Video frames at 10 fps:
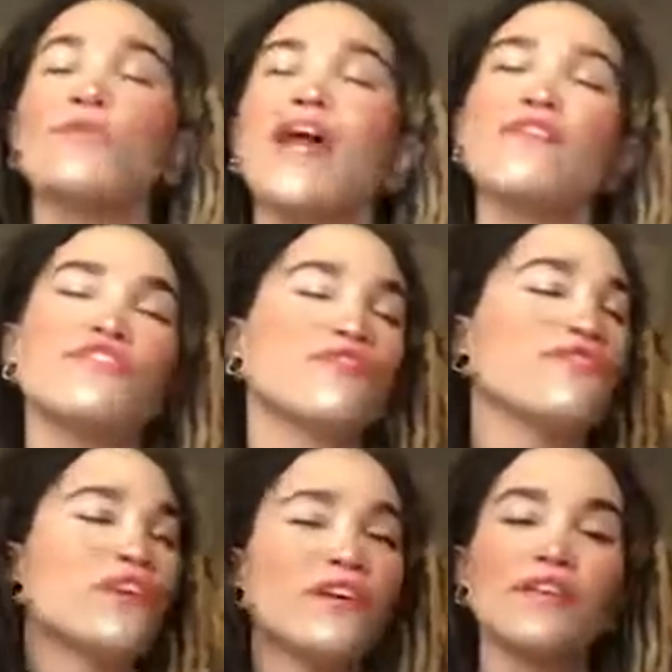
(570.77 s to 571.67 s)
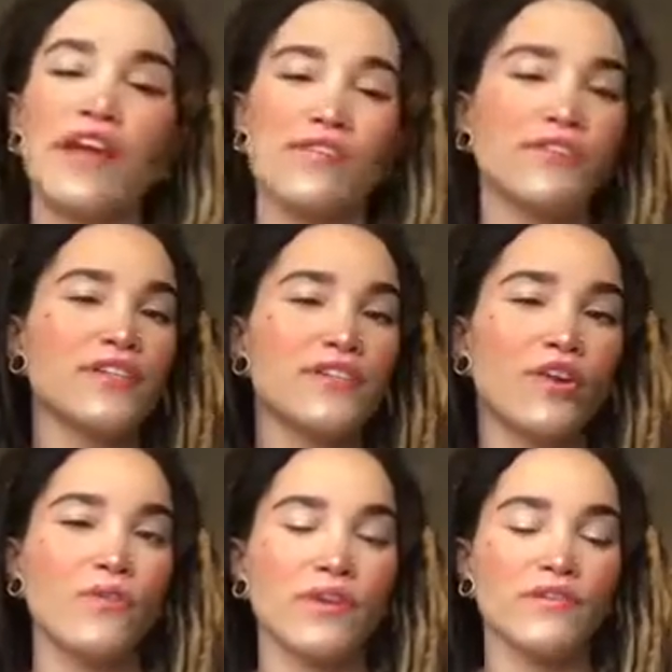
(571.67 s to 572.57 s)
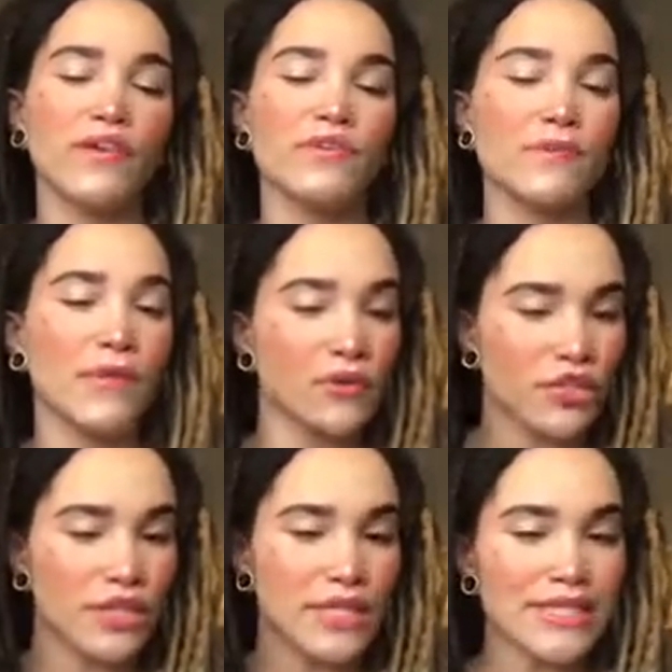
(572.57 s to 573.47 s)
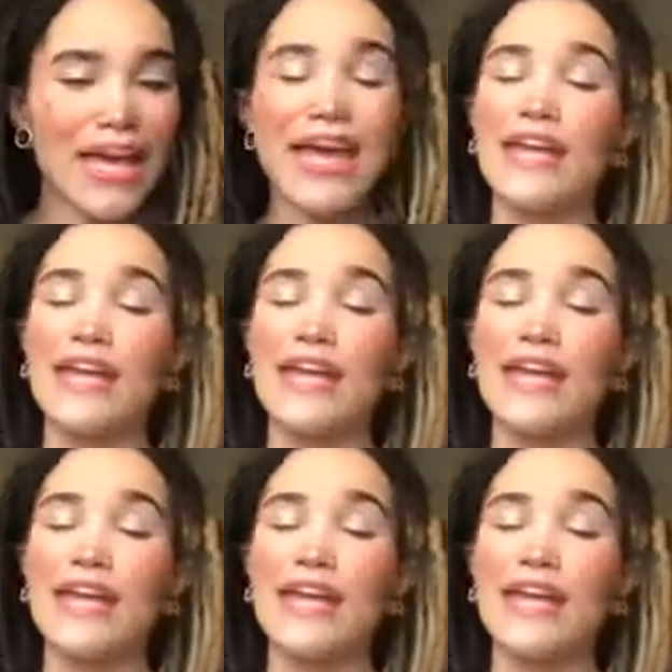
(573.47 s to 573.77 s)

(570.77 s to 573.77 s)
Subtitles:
We have to feel every single one of those emotions.